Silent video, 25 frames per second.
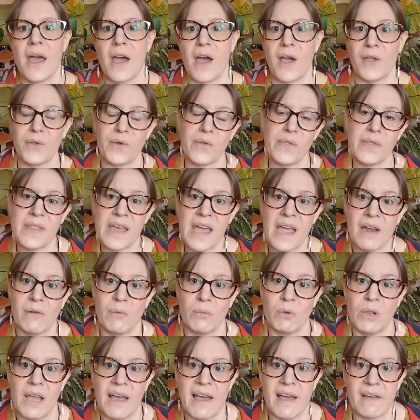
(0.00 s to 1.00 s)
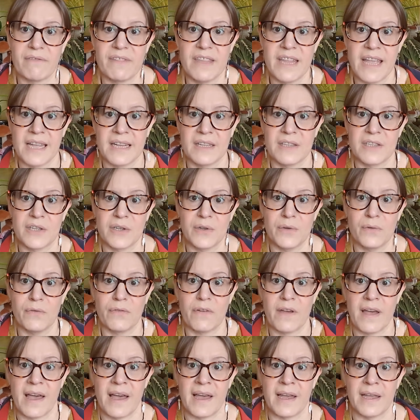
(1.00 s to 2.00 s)
and on there it will have
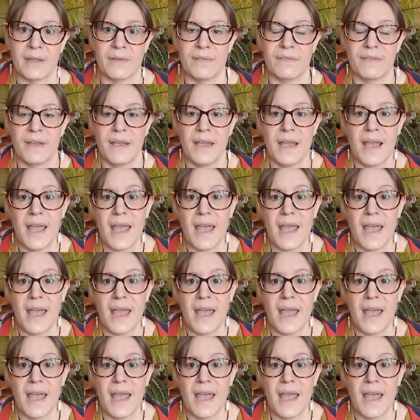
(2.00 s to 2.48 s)
925.